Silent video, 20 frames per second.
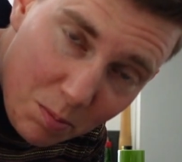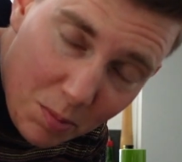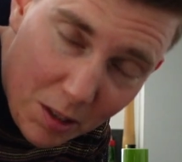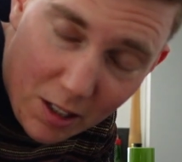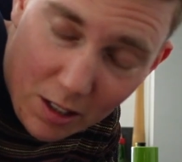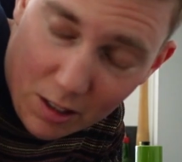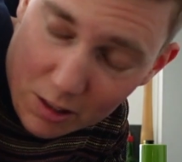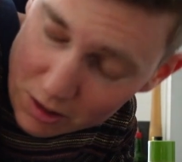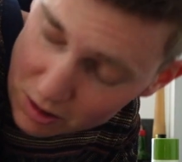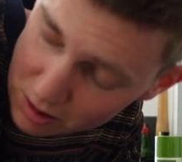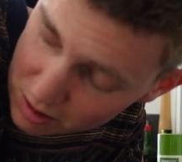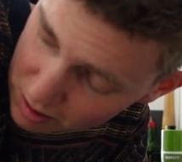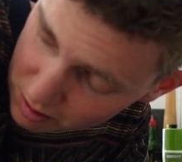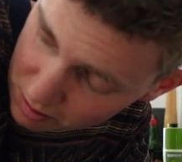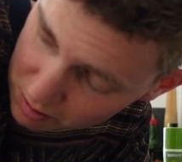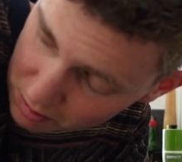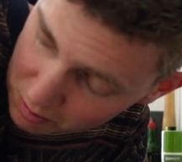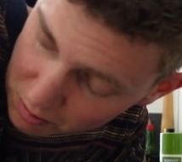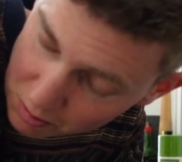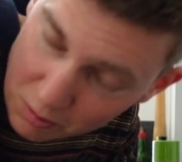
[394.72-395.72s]

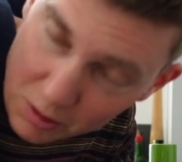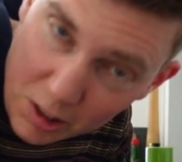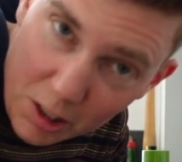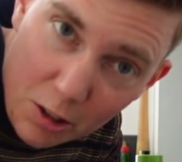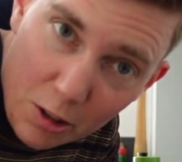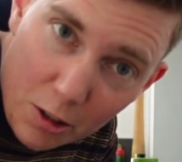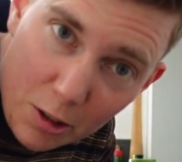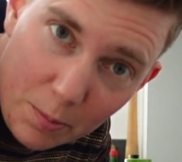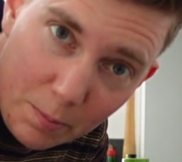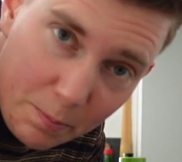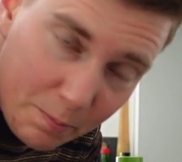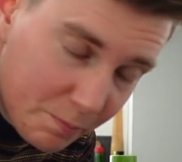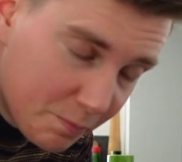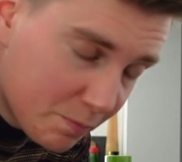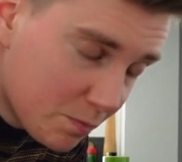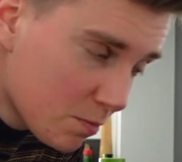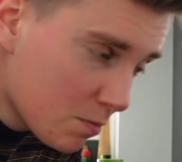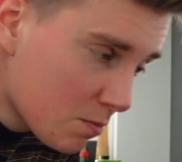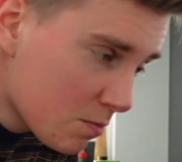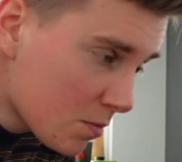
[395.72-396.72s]
because feeder
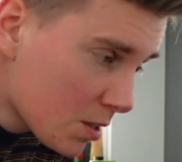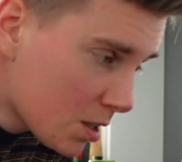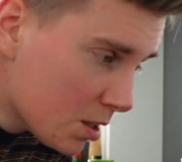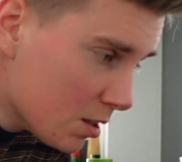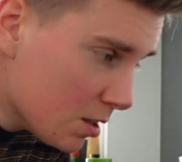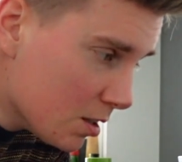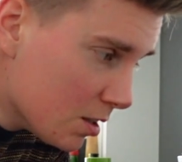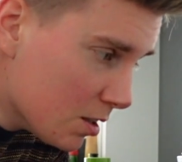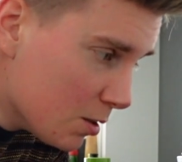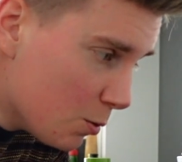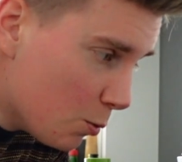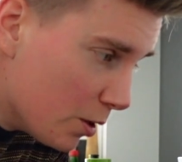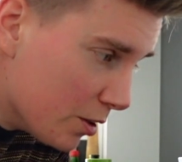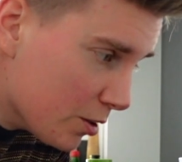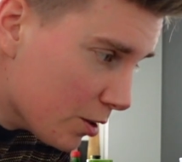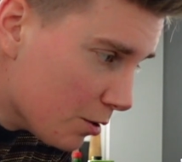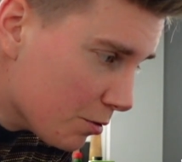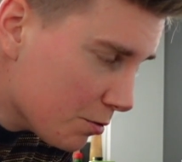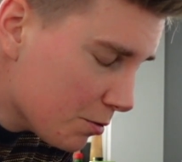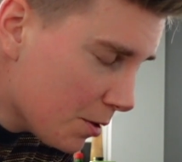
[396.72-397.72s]

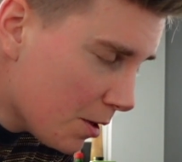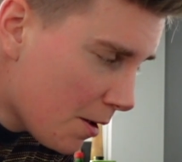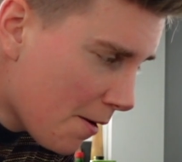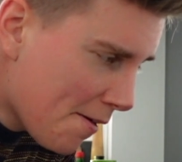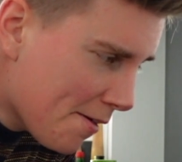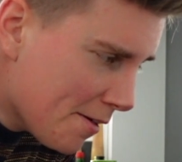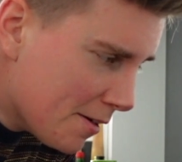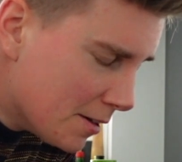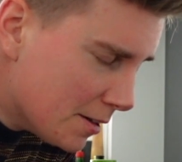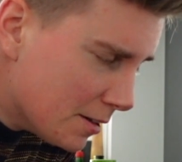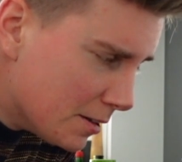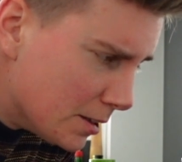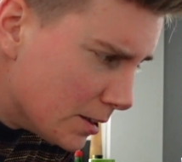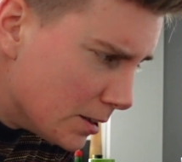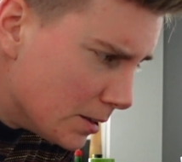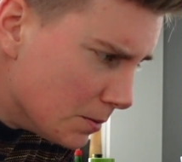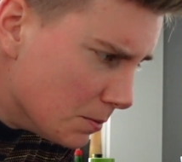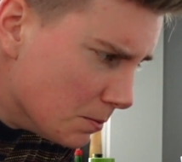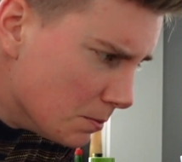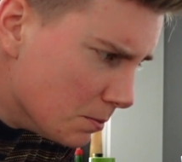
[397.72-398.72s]
went off,
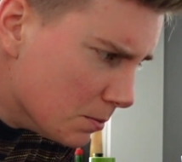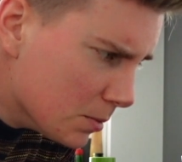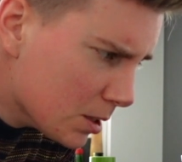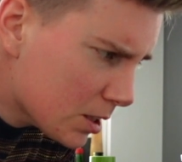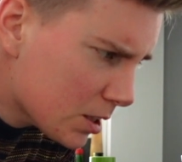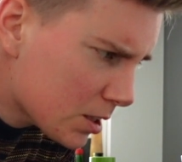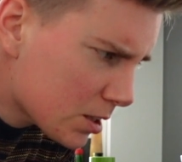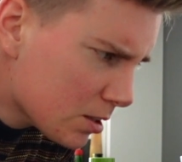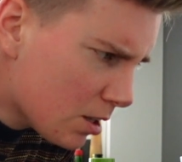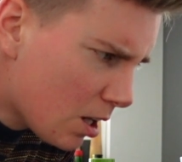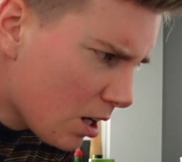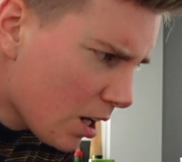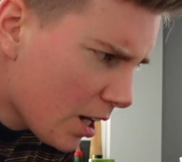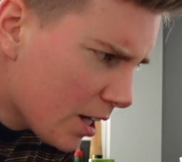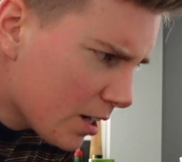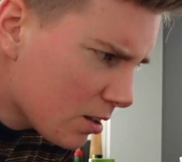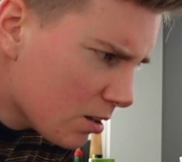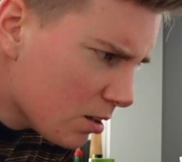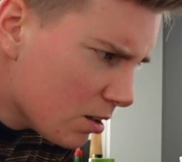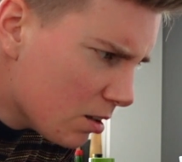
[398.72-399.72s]
but it's not
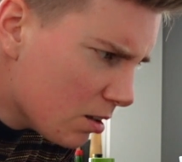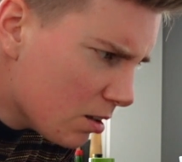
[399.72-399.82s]
like